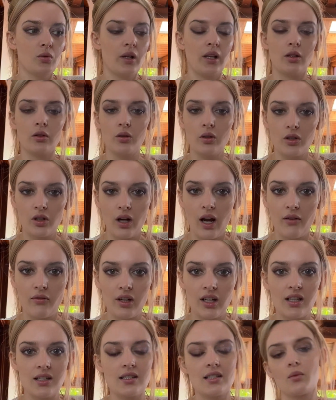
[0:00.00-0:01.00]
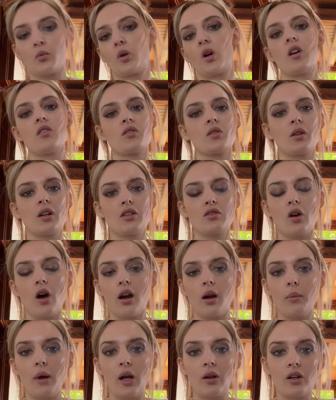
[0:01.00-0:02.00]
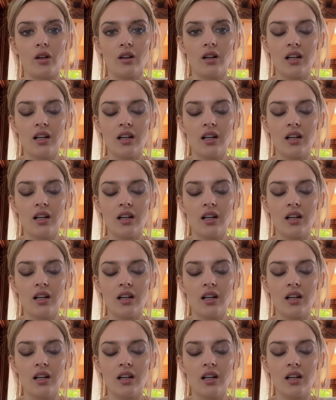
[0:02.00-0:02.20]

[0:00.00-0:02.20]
include your evidence. We're also going to talk about your